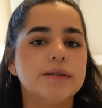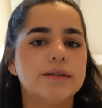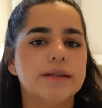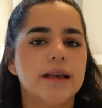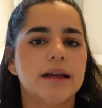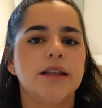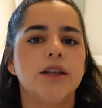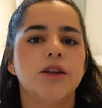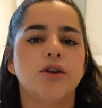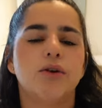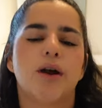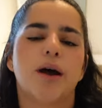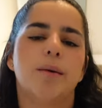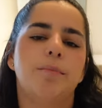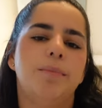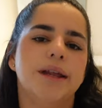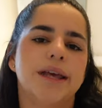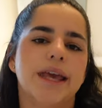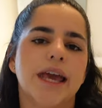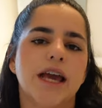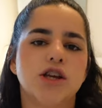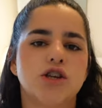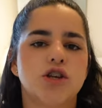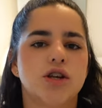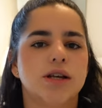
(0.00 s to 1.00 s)
send in your
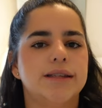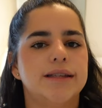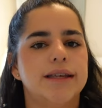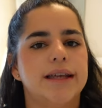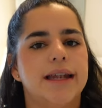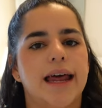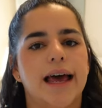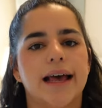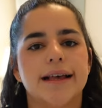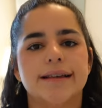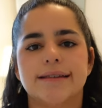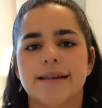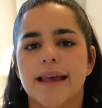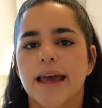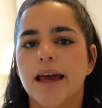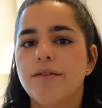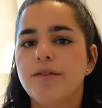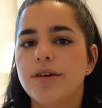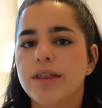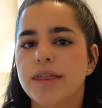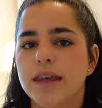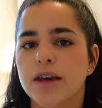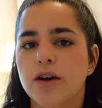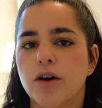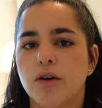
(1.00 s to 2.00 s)
applications, it has
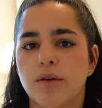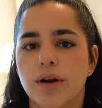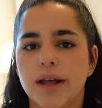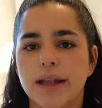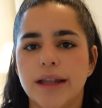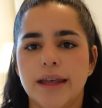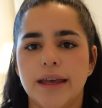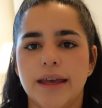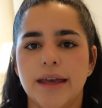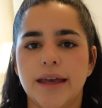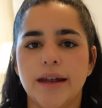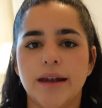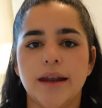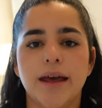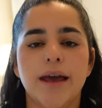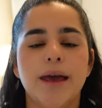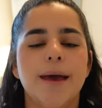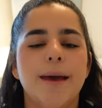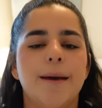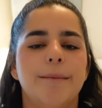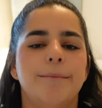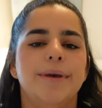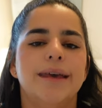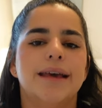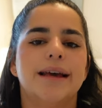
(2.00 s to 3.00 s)
everything already in,
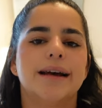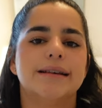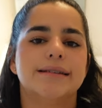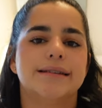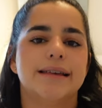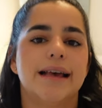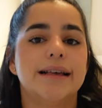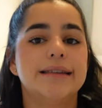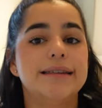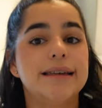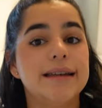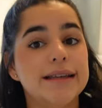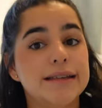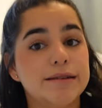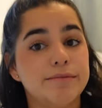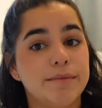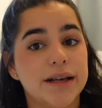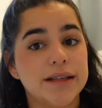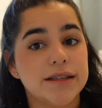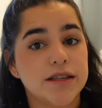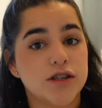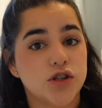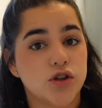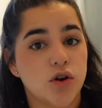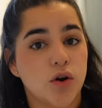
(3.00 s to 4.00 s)
because as it is
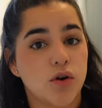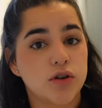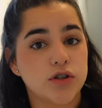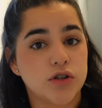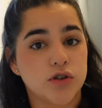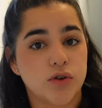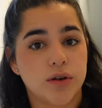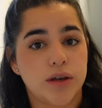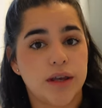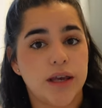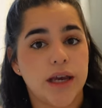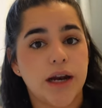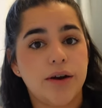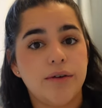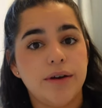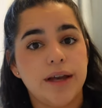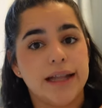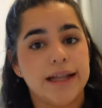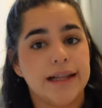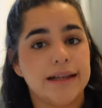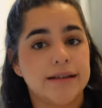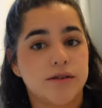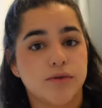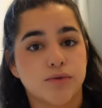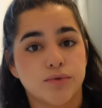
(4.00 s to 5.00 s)
mentioned also here in
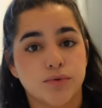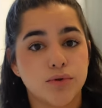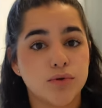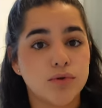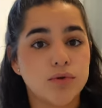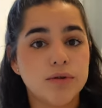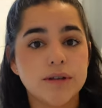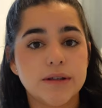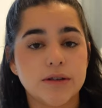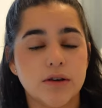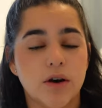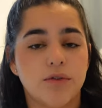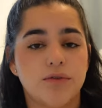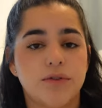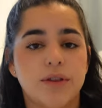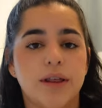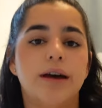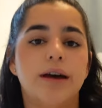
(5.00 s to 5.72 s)
these rules of